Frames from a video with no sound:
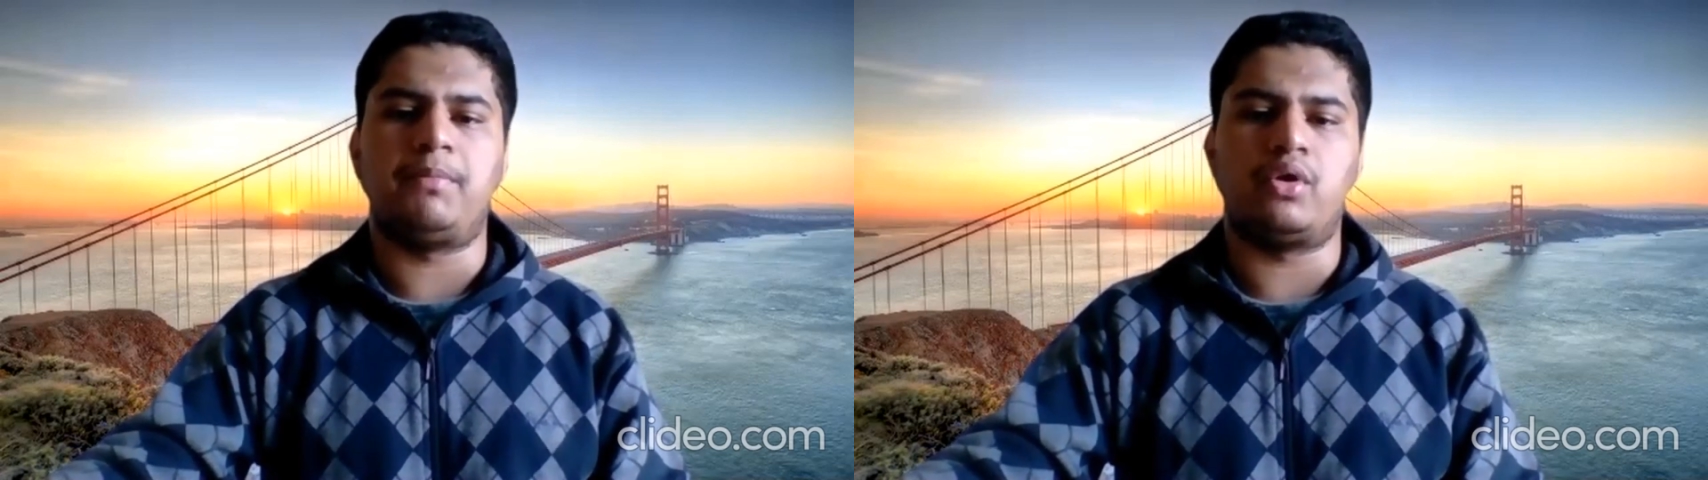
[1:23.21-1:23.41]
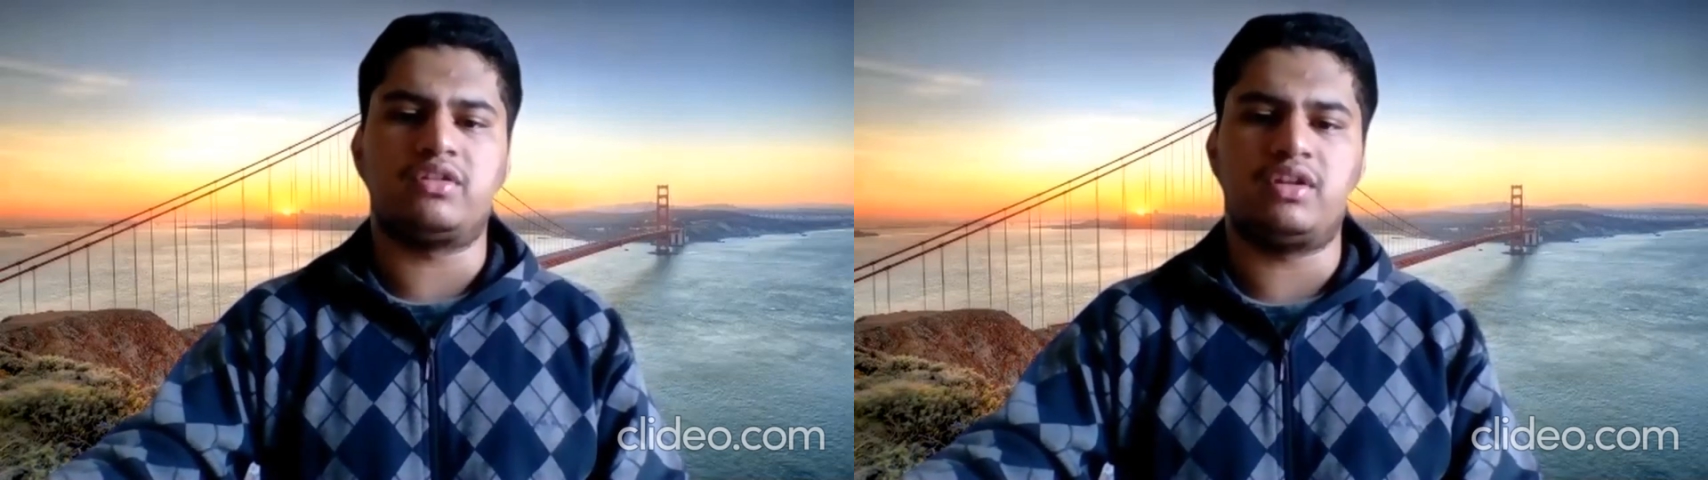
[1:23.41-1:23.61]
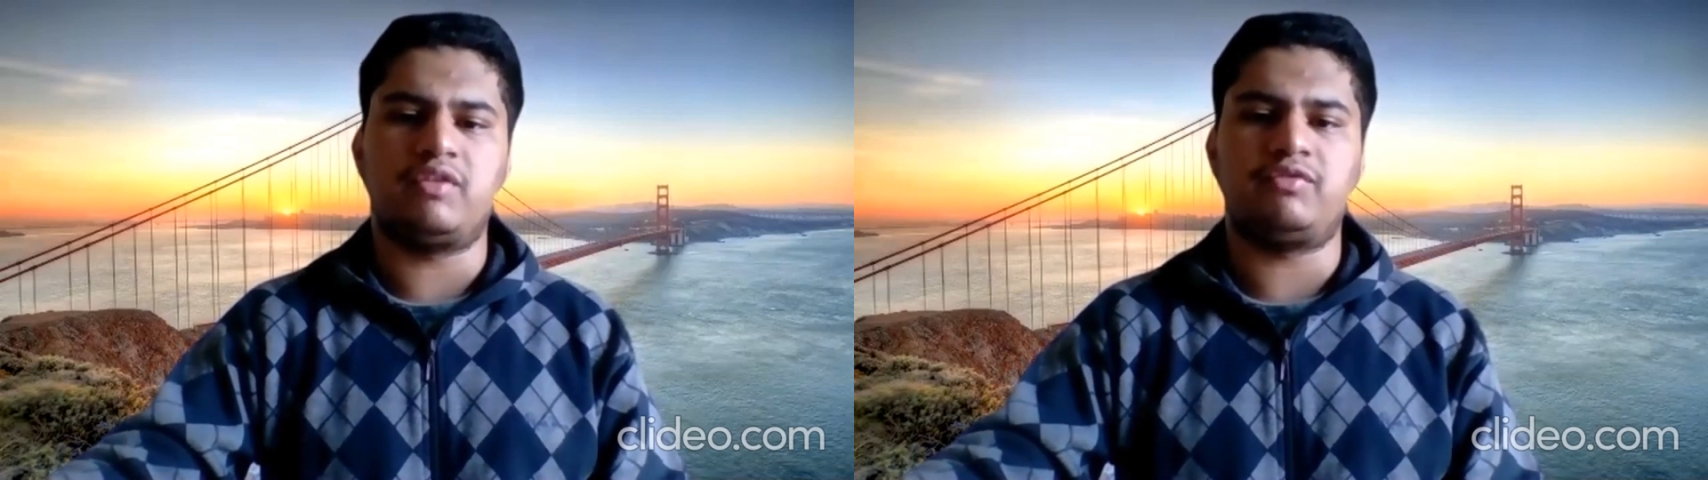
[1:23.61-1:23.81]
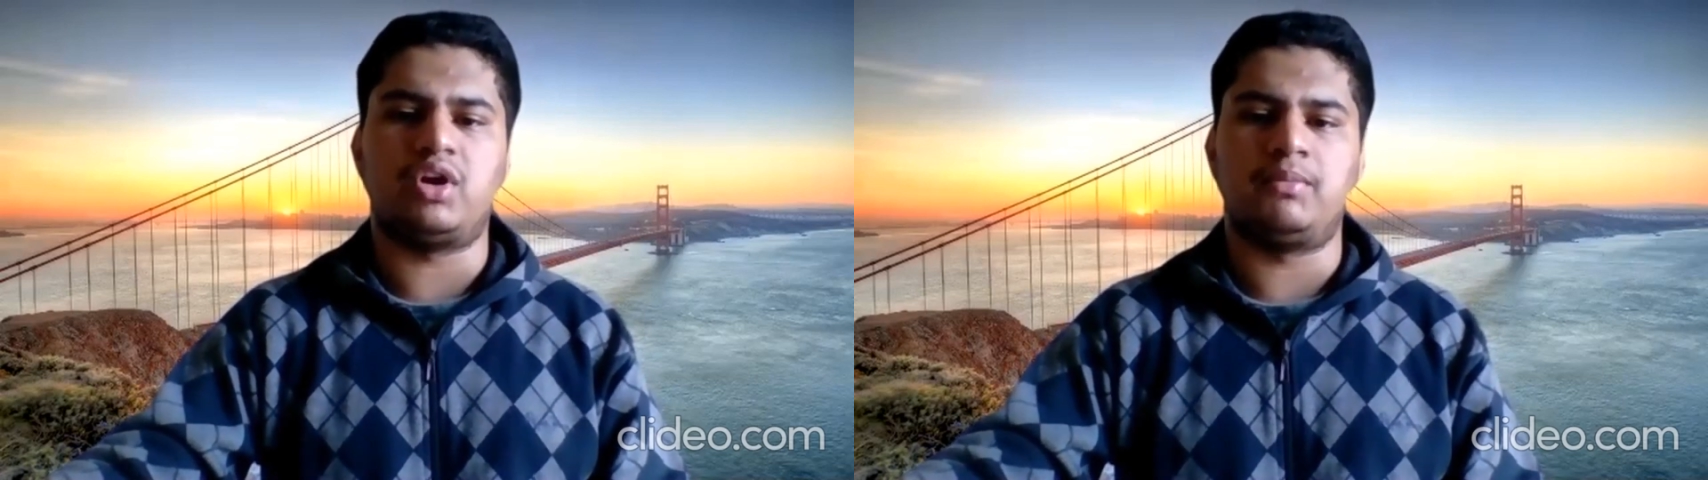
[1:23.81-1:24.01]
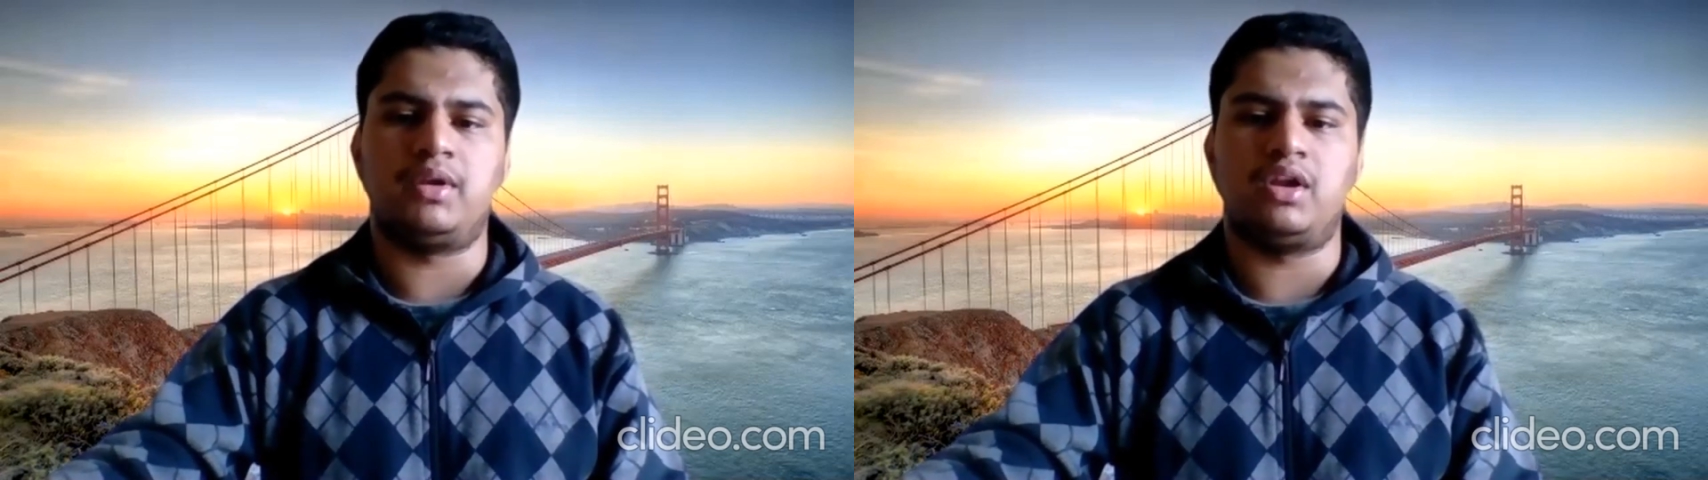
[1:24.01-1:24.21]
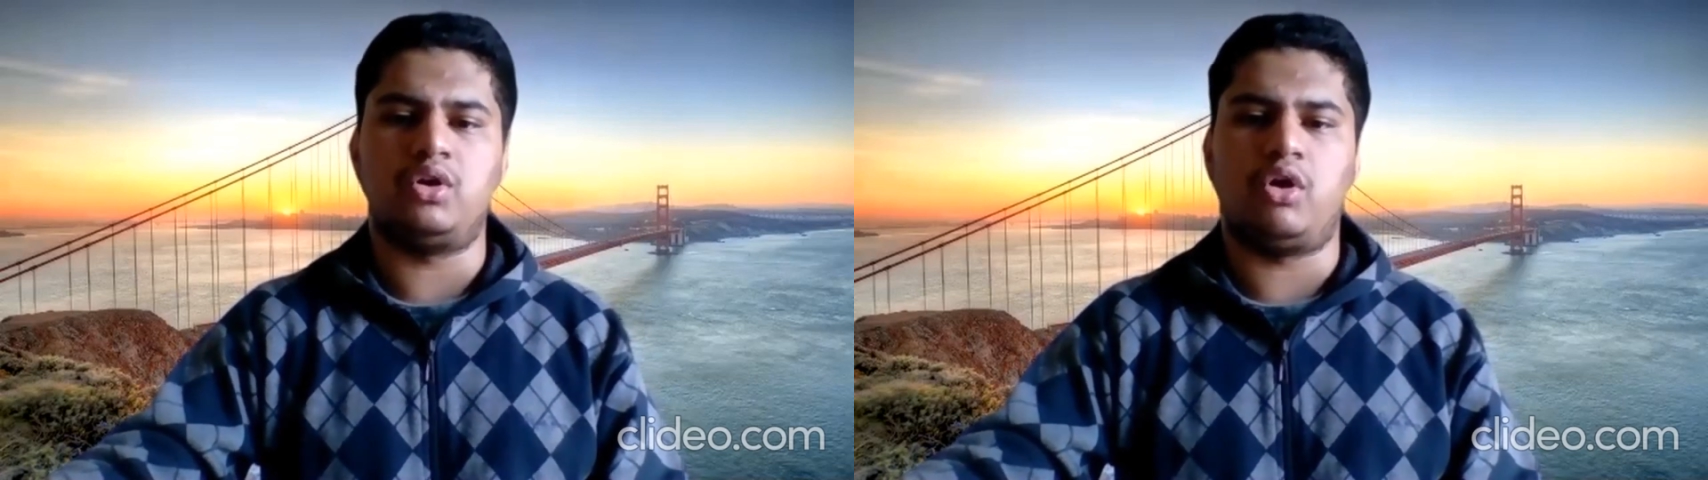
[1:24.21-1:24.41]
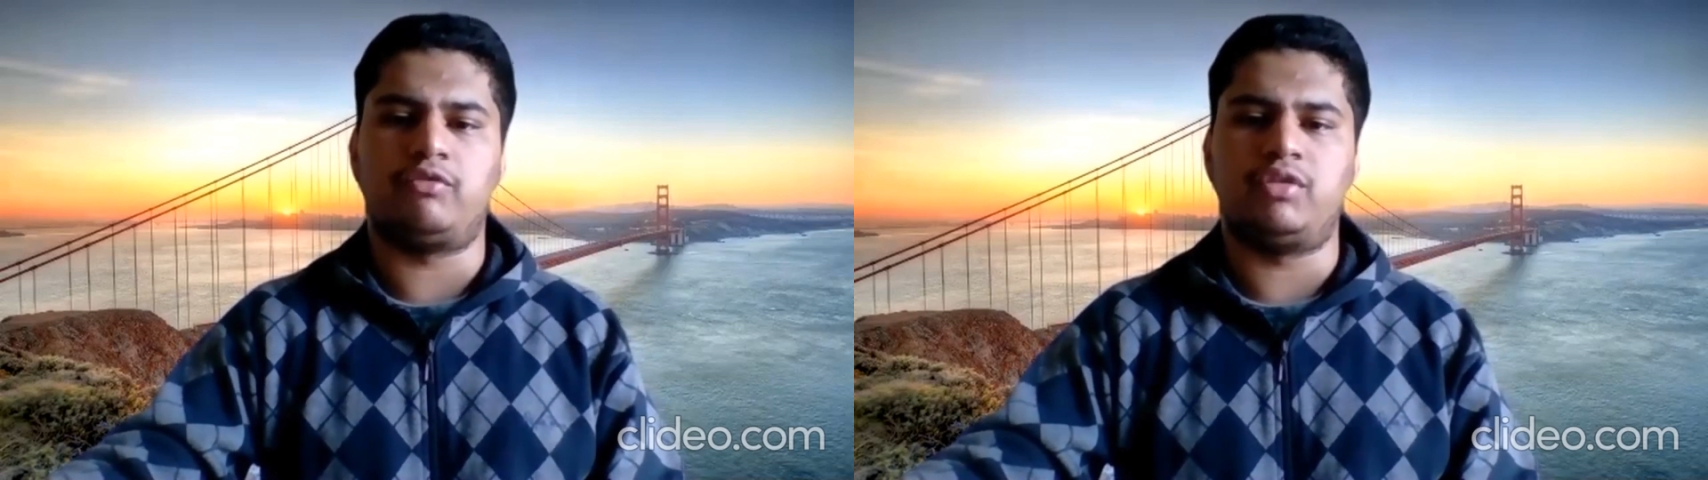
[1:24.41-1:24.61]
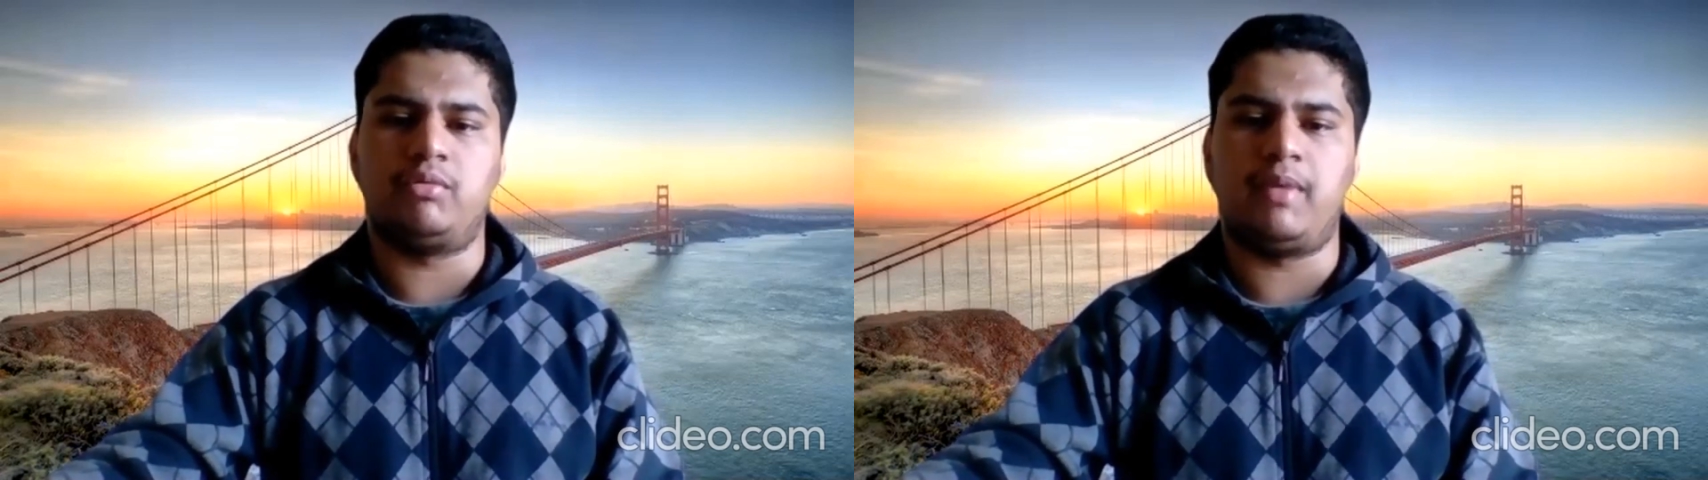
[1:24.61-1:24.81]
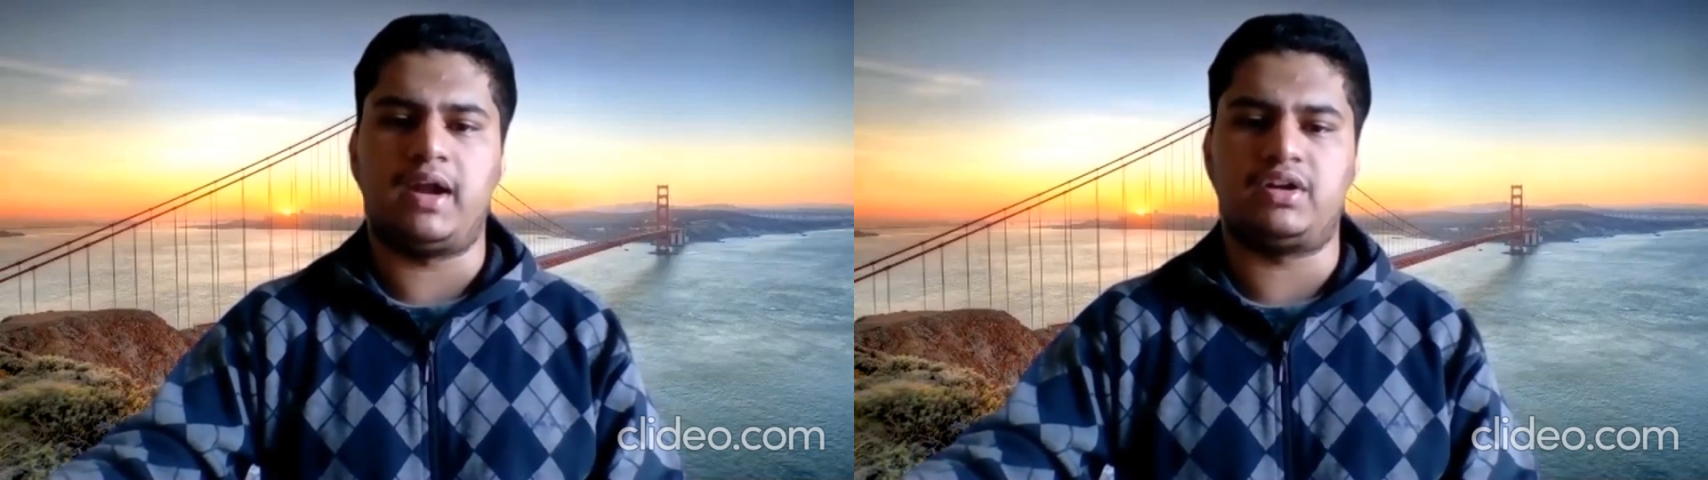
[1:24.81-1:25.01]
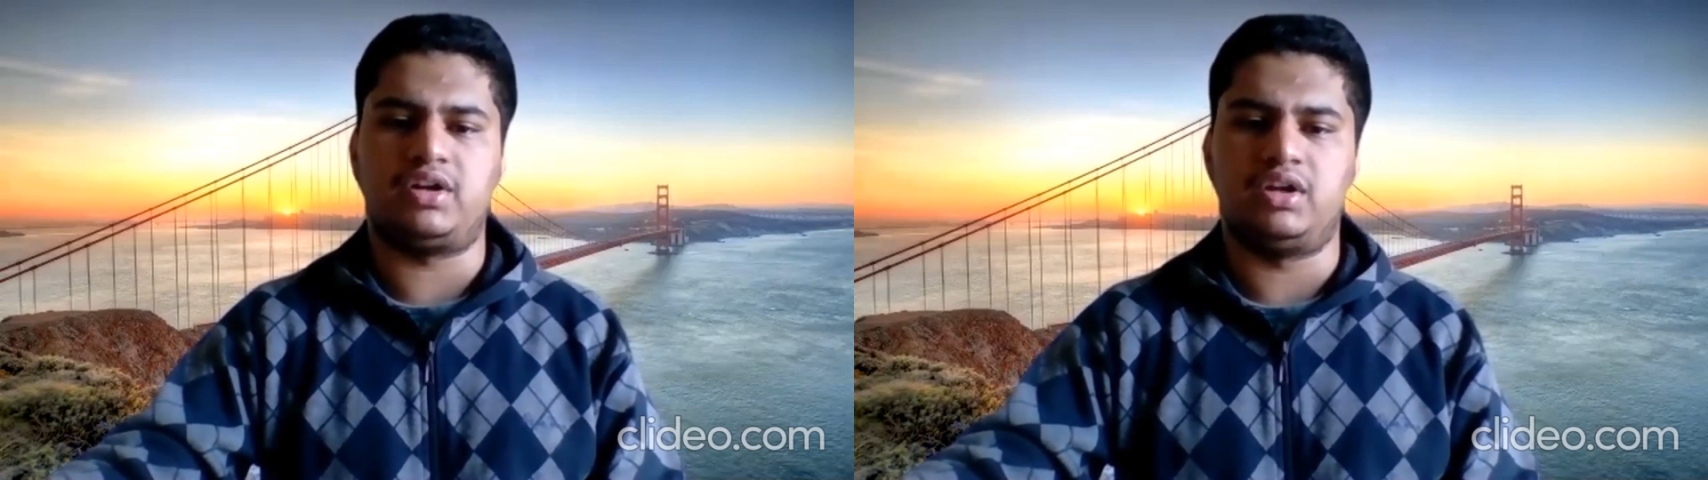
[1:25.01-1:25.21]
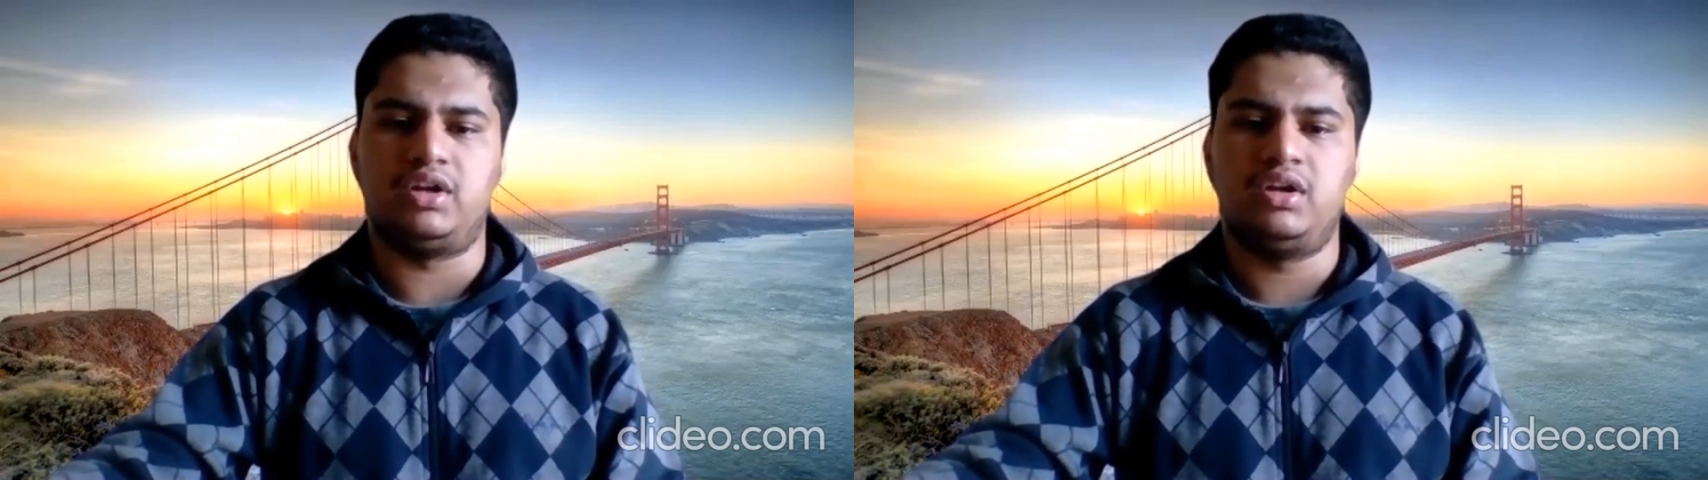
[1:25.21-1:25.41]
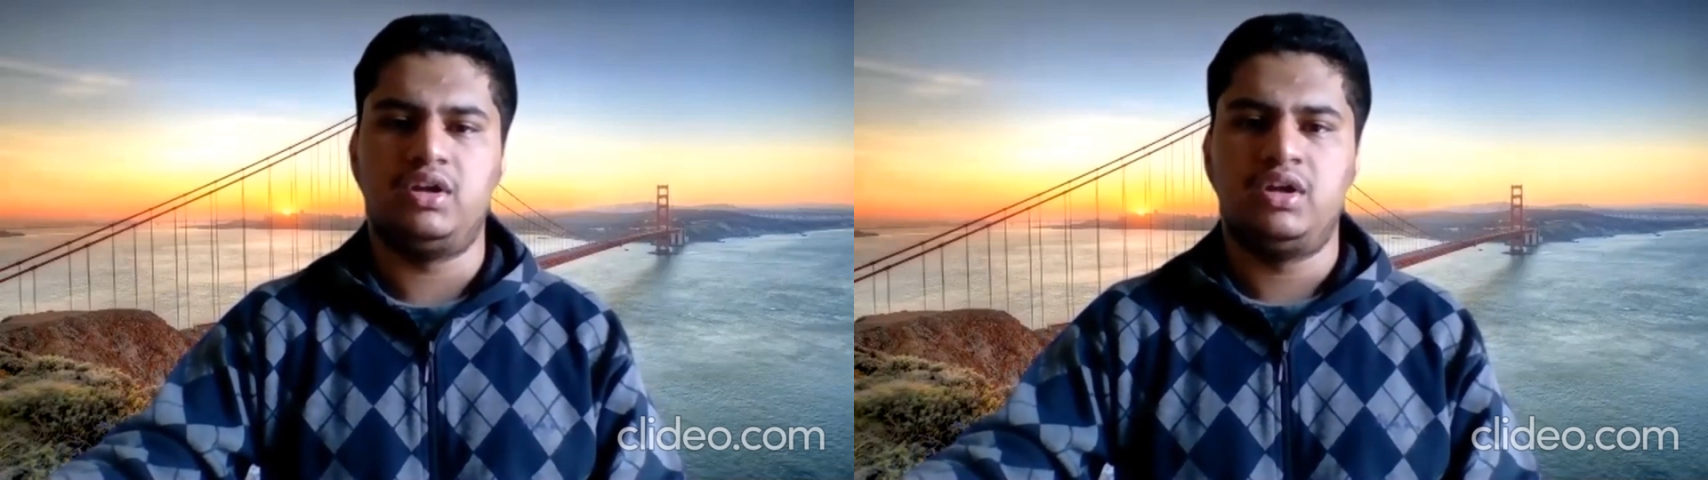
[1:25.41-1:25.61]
positive terminal of the battery.